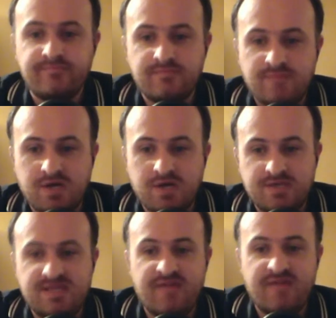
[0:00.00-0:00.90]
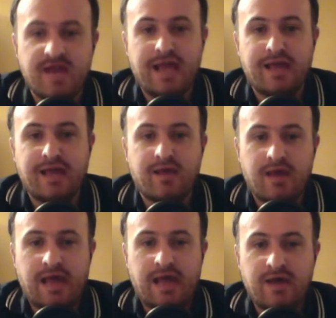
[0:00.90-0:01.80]
Because David Icke,
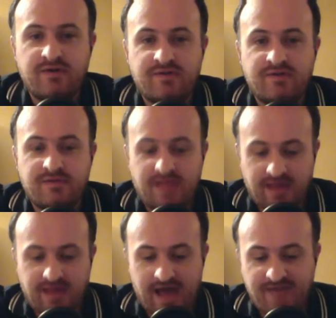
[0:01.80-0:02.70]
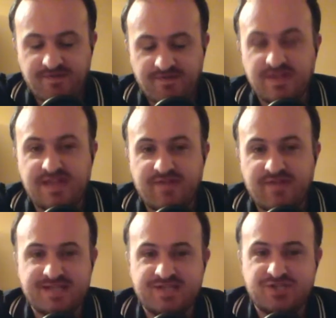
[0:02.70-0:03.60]
like, I feel that David
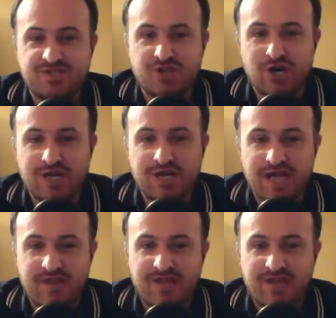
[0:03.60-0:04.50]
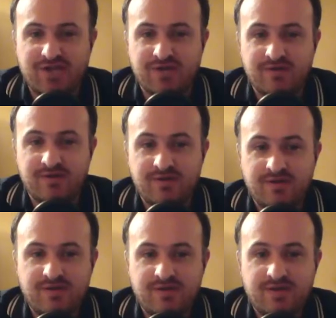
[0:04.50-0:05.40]
Icke's certain kind of like
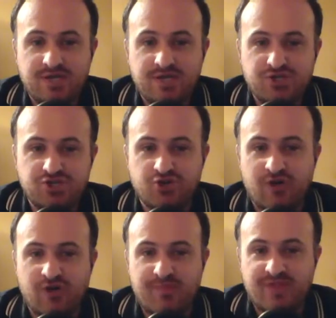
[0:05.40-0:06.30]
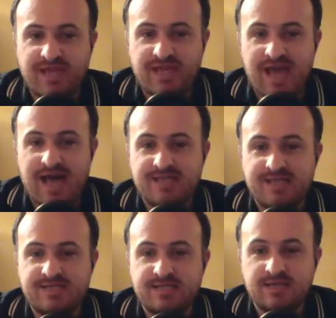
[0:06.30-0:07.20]
script that he
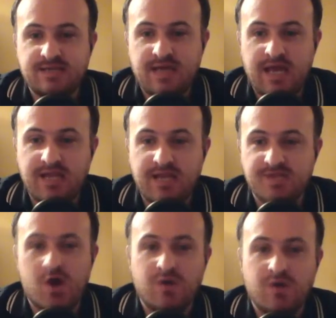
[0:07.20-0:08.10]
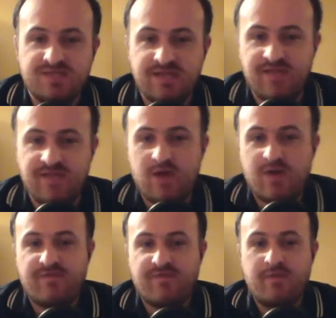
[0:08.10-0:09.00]
has, and he doesn't always deviate
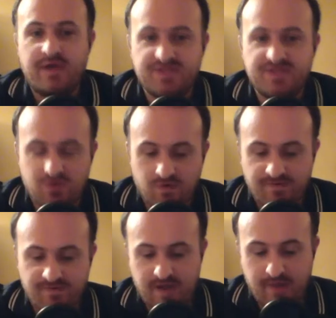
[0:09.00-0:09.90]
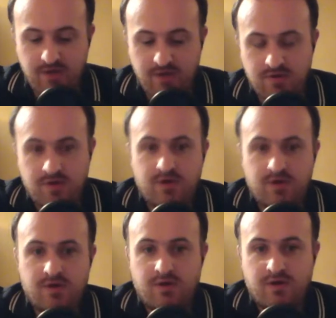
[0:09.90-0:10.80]
away from it. It's the whole thing about
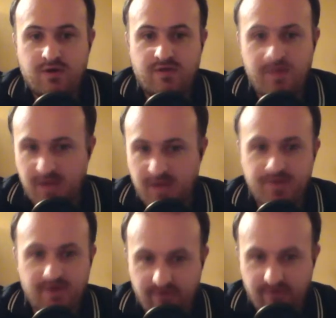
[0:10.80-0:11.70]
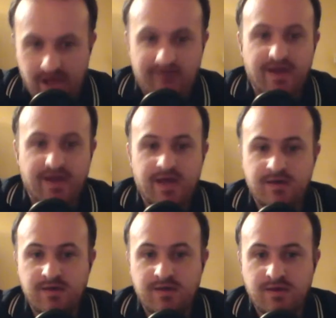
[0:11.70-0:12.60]
they manipulate reality.
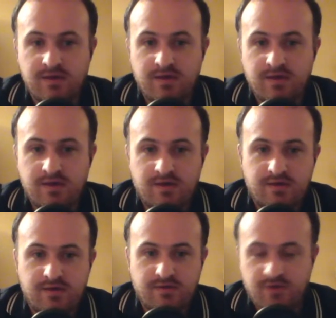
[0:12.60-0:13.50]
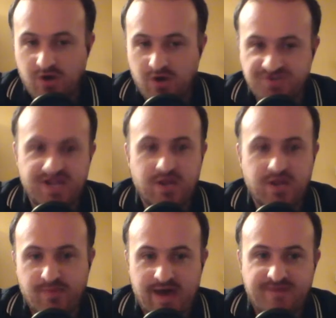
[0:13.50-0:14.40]
They're all
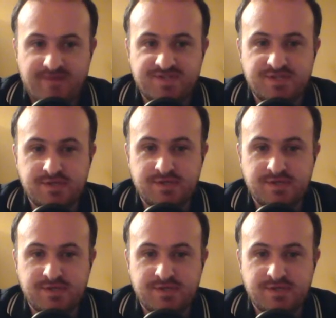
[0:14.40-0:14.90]
psychopaths.